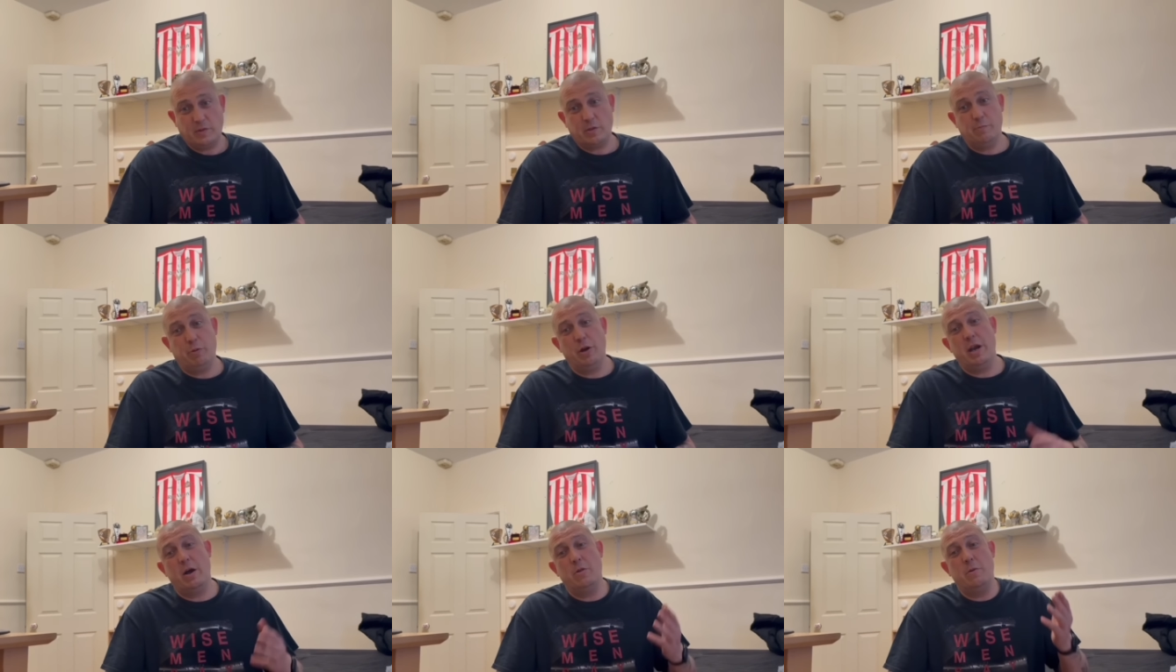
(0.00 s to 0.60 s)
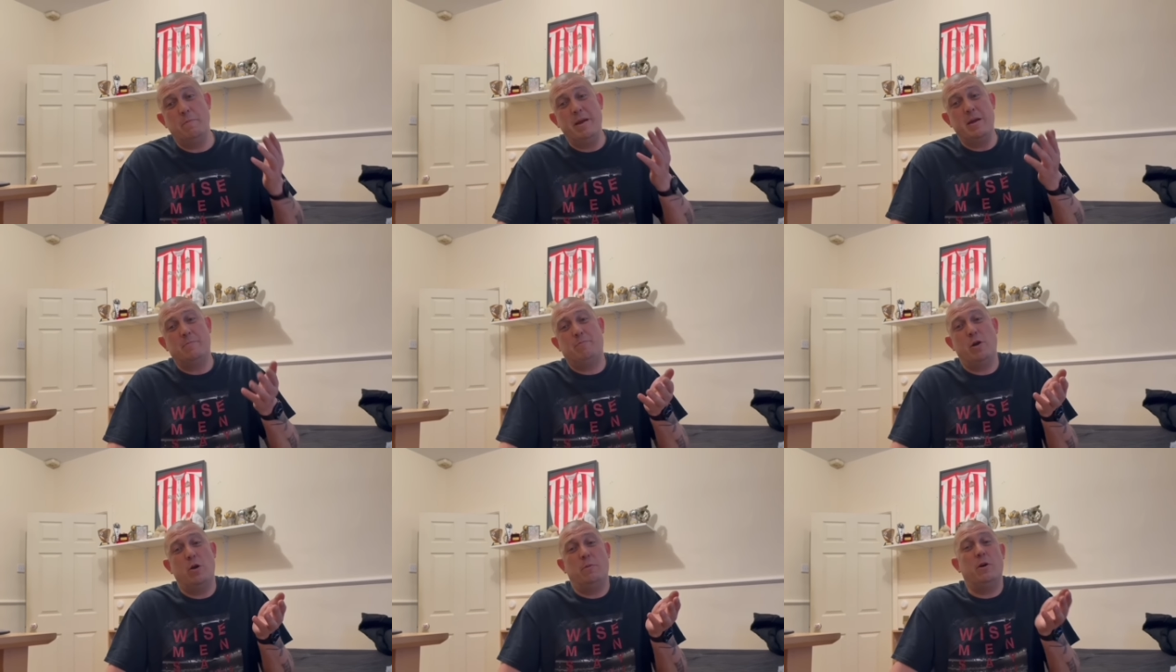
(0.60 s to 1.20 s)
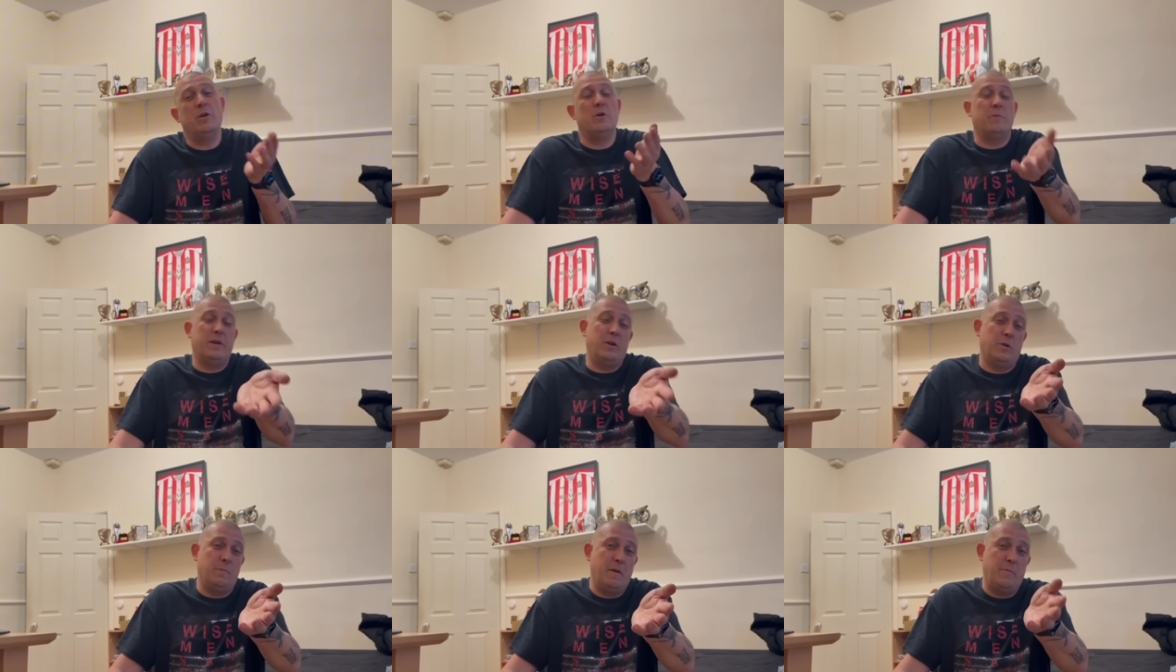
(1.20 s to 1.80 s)
But now the main purpose, oh no,
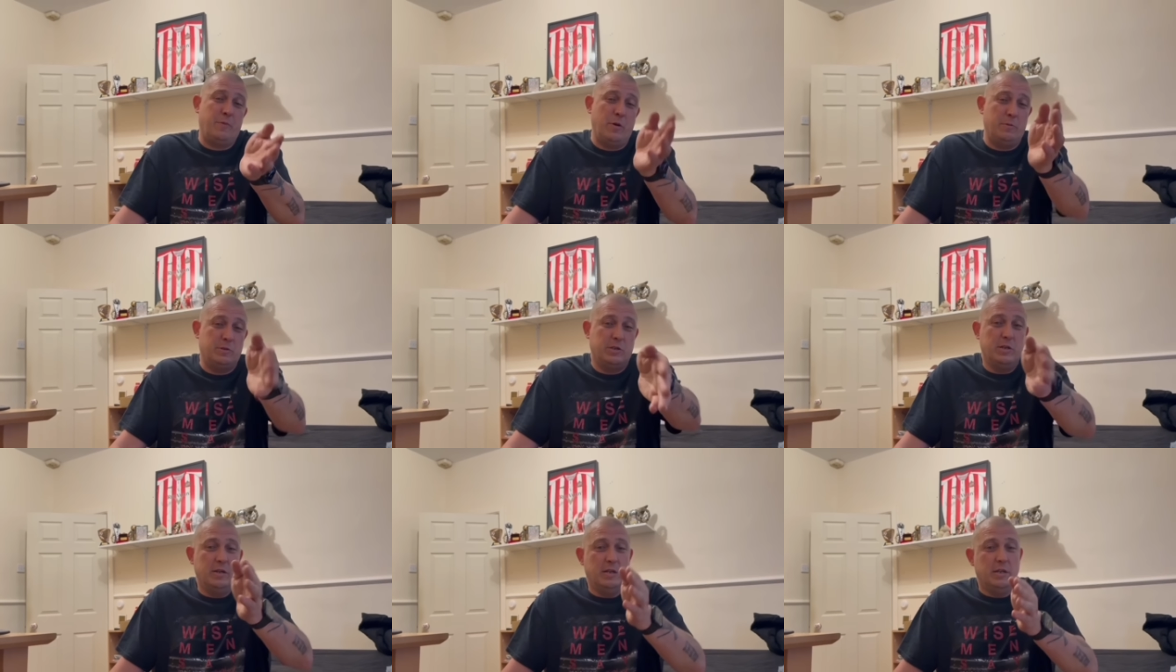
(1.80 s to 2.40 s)
not the main purpose.